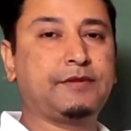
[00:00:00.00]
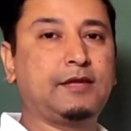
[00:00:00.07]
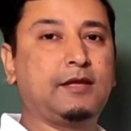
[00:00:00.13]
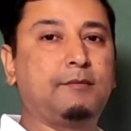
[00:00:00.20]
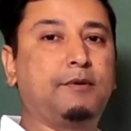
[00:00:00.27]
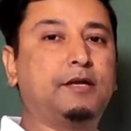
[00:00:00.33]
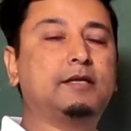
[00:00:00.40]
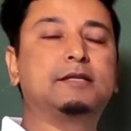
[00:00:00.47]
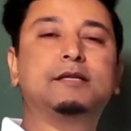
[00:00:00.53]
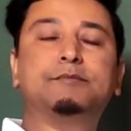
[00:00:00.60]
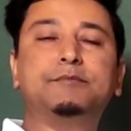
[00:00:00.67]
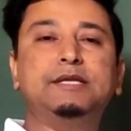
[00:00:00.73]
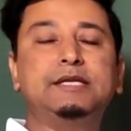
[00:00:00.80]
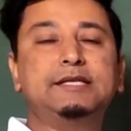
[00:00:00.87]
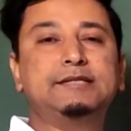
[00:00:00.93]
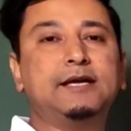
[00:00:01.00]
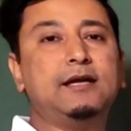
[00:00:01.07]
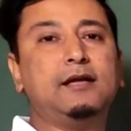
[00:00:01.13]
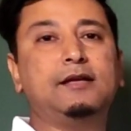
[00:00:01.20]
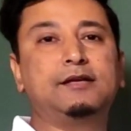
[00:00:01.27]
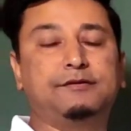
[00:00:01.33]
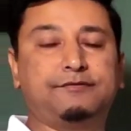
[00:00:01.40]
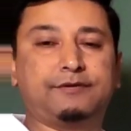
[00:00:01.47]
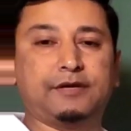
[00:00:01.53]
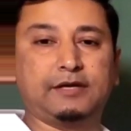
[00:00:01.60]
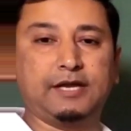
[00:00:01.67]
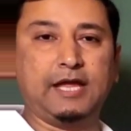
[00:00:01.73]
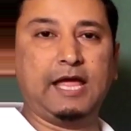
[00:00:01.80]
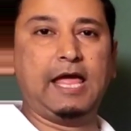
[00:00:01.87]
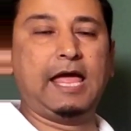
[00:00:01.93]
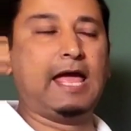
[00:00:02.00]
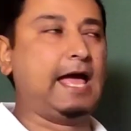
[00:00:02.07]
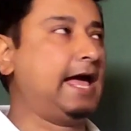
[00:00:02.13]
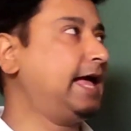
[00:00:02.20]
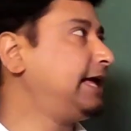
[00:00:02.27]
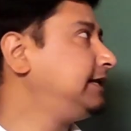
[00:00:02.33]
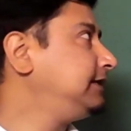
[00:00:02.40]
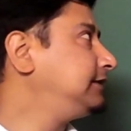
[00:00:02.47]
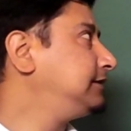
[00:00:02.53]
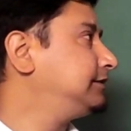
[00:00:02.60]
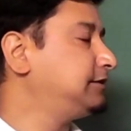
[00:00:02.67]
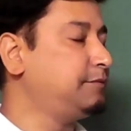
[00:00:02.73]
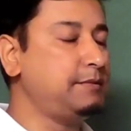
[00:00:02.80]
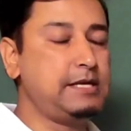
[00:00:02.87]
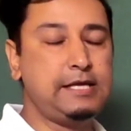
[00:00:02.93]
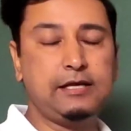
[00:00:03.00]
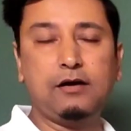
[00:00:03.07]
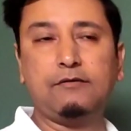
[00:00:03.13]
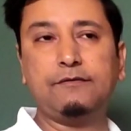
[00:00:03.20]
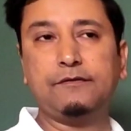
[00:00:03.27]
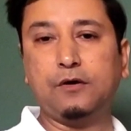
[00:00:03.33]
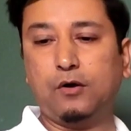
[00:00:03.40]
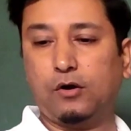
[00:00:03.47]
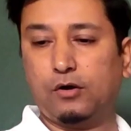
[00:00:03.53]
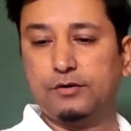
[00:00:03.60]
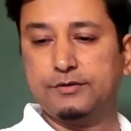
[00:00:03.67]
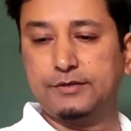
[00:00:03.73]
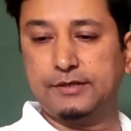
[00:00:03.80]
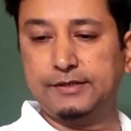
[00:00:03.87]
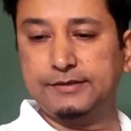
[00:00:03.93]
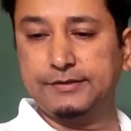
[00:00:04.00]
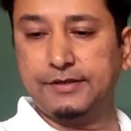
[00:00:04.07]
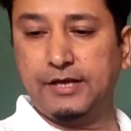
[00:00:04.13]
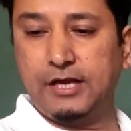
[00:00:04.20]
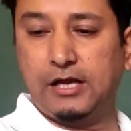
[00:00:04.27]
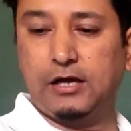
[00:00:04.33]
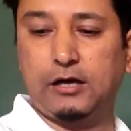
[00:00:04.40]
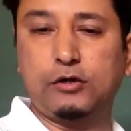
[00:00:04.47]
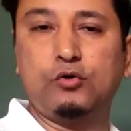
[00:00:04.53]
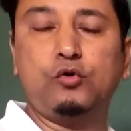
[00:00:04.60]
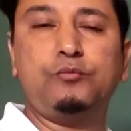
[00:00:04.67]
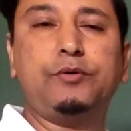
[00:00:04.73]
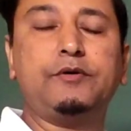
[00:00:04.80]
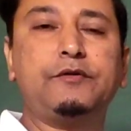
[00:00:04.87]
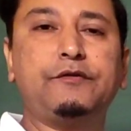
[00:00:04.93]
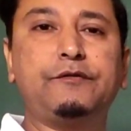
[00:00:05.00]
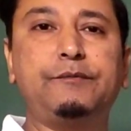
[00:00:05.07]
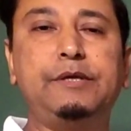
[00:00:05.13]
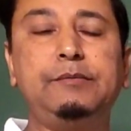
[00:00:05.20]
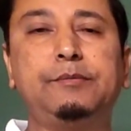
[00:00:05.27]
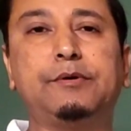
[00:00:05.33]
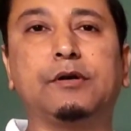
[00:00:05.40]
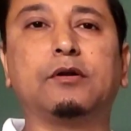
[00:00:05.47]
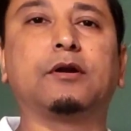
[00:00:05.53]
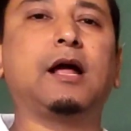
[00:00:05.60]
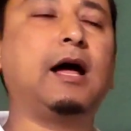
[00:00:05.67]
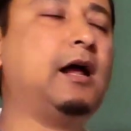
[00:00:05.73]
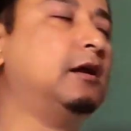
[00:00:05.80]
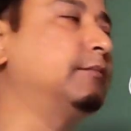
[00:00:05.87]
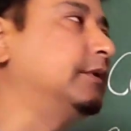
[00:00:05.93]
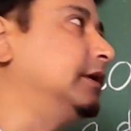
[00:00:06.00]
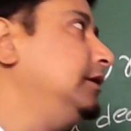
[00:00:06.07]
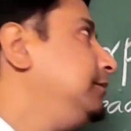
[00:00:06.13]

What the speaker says: but the meanings are different. And the meaning of corpse is a group of people or army,